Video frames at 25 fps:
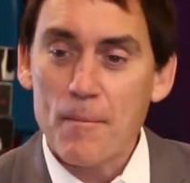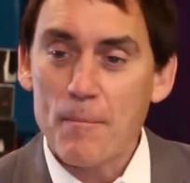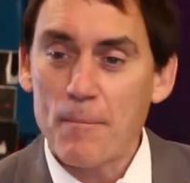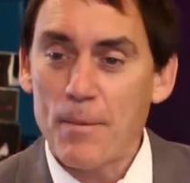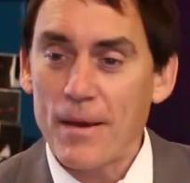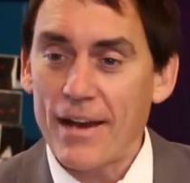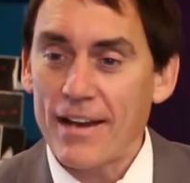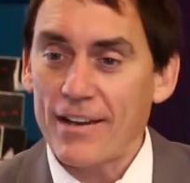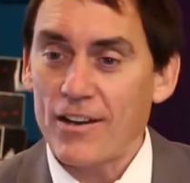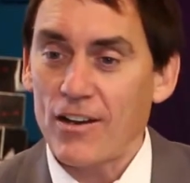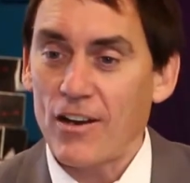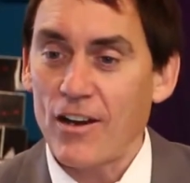
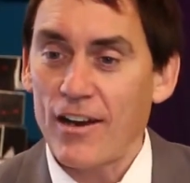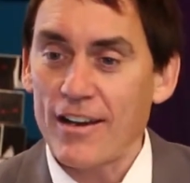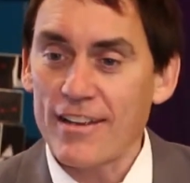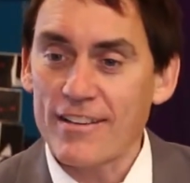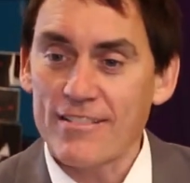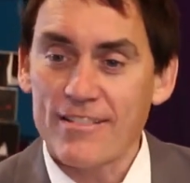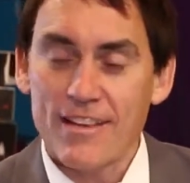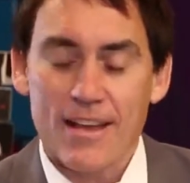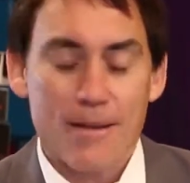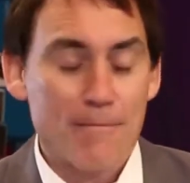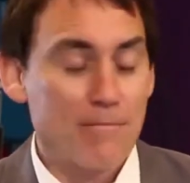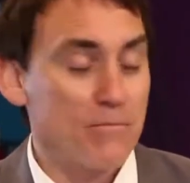But I
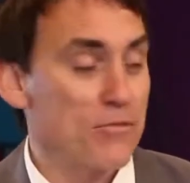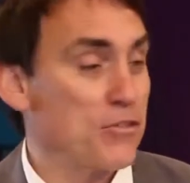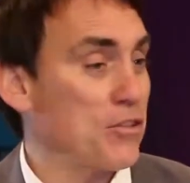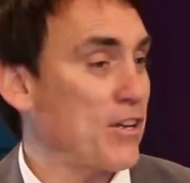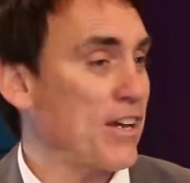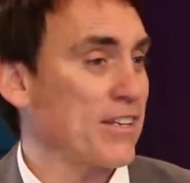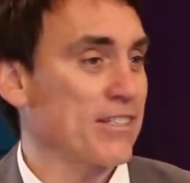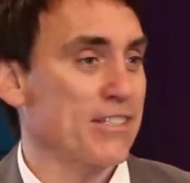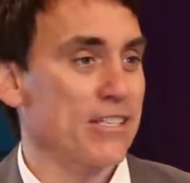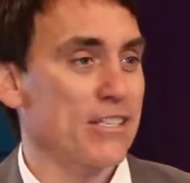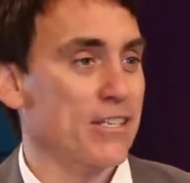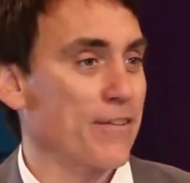am
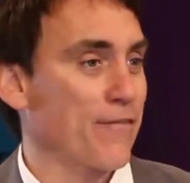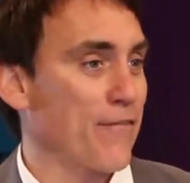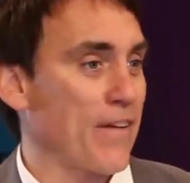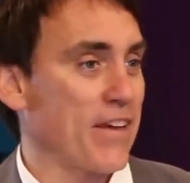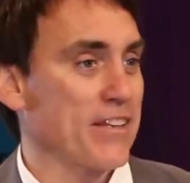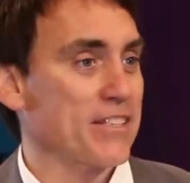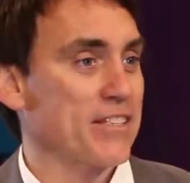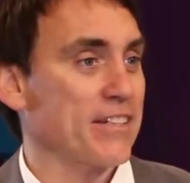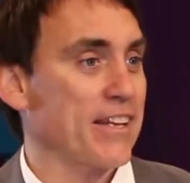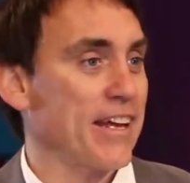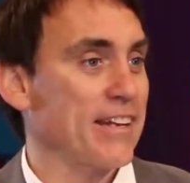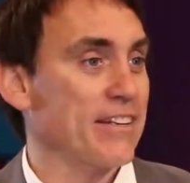just as
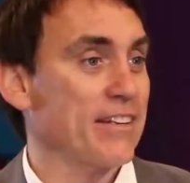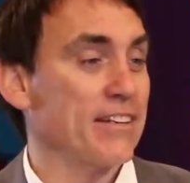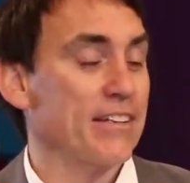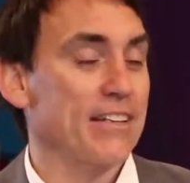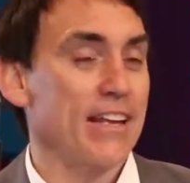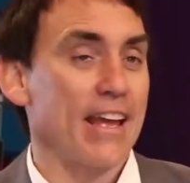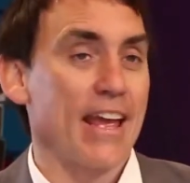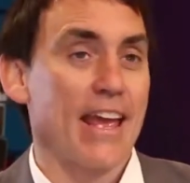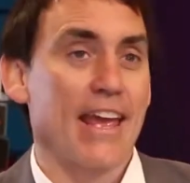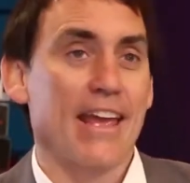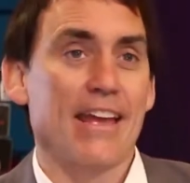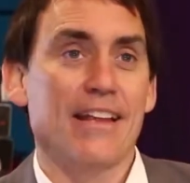
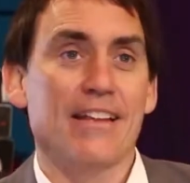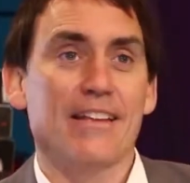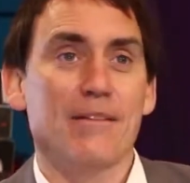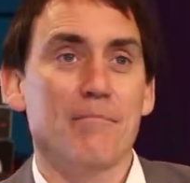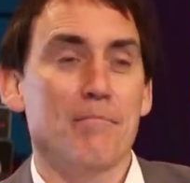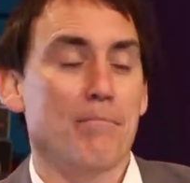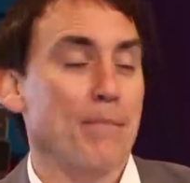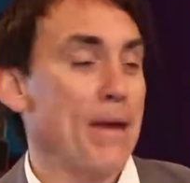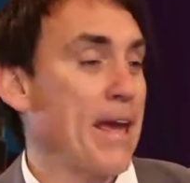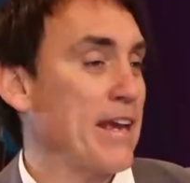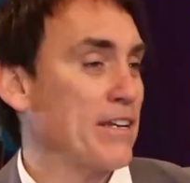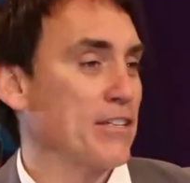fascinated
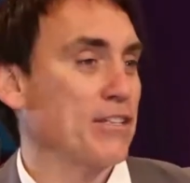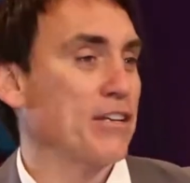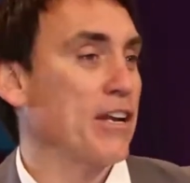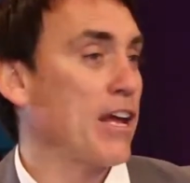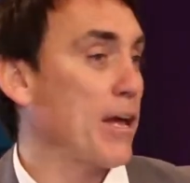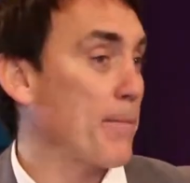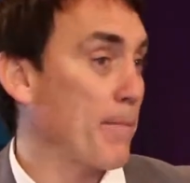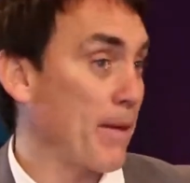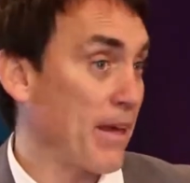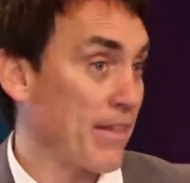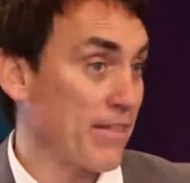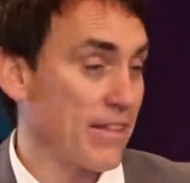and
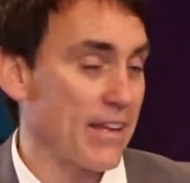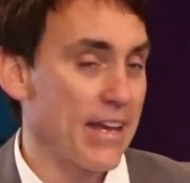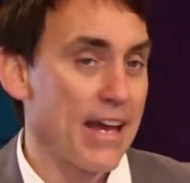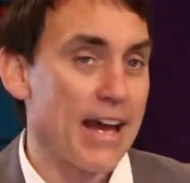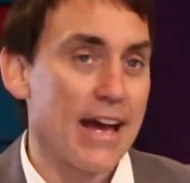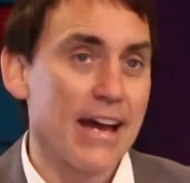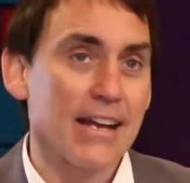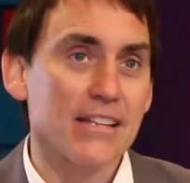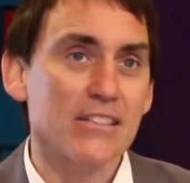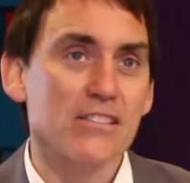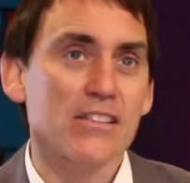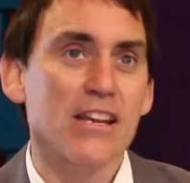passionate about the
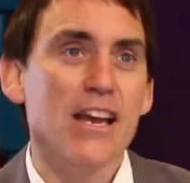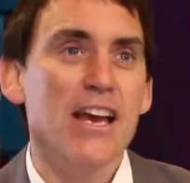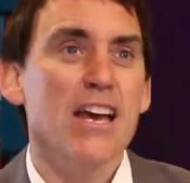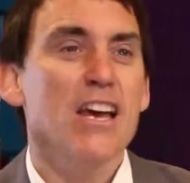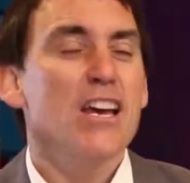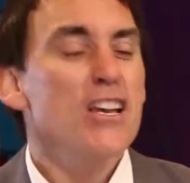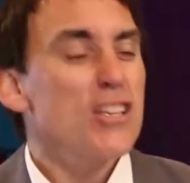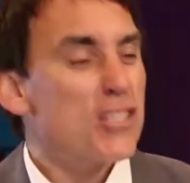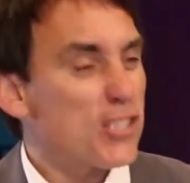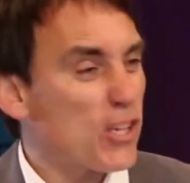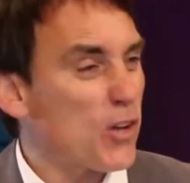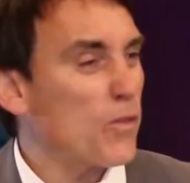arts.
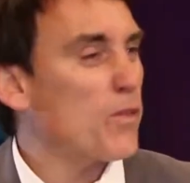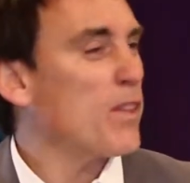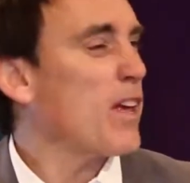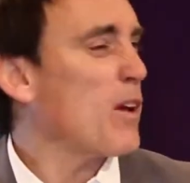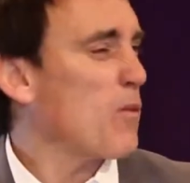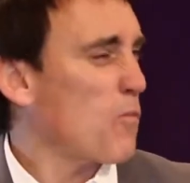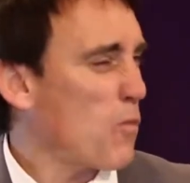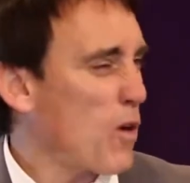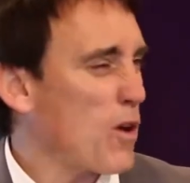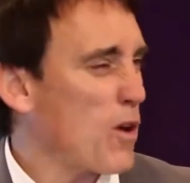So it